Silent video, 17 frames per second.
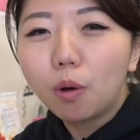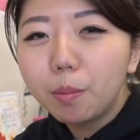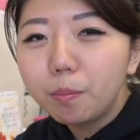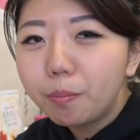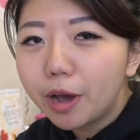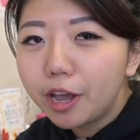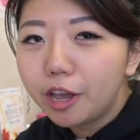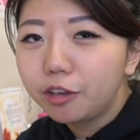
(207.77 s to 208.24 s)

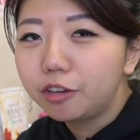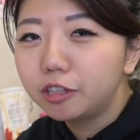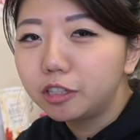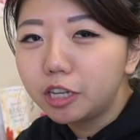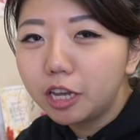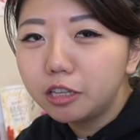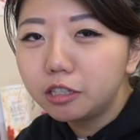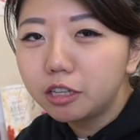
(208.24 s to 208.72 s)
One bite, you can
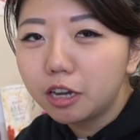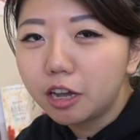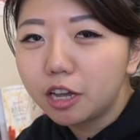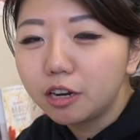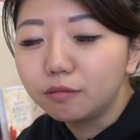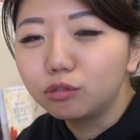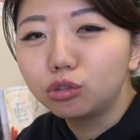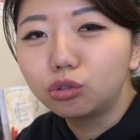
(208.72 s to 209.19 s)
taste that
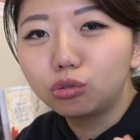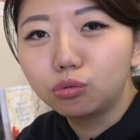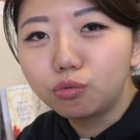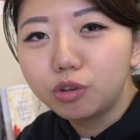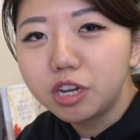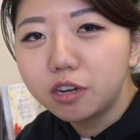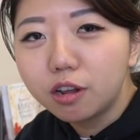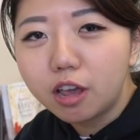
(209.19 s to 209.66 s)
kind of
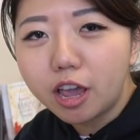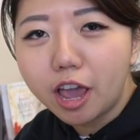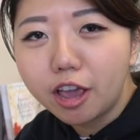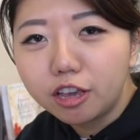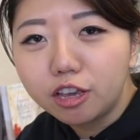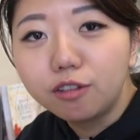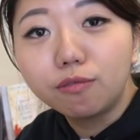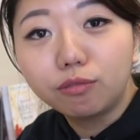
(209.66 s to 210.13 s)
sweet,
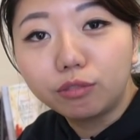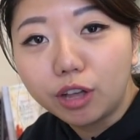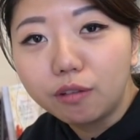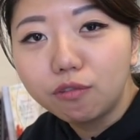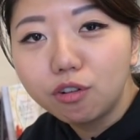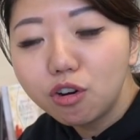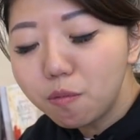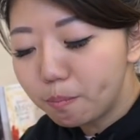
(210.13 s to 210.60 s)
eggy
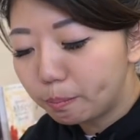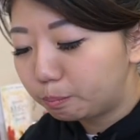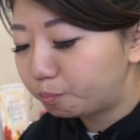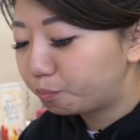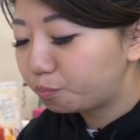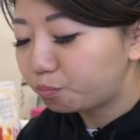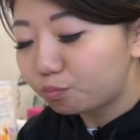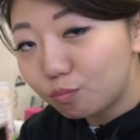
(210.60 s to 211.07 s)
flavor.
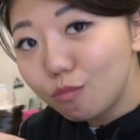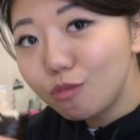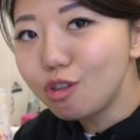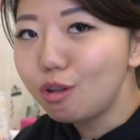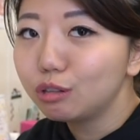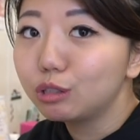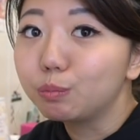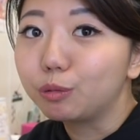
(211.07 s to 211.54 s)

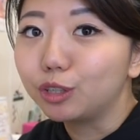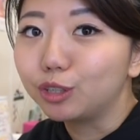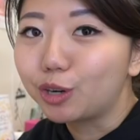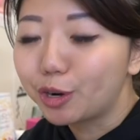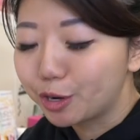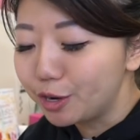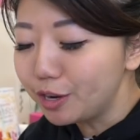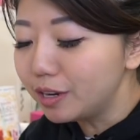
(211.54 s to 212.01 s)
It's pretty
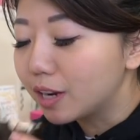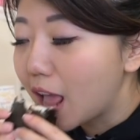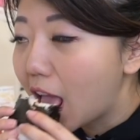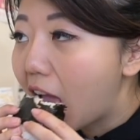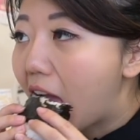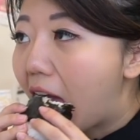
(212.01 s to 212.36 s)
darn good.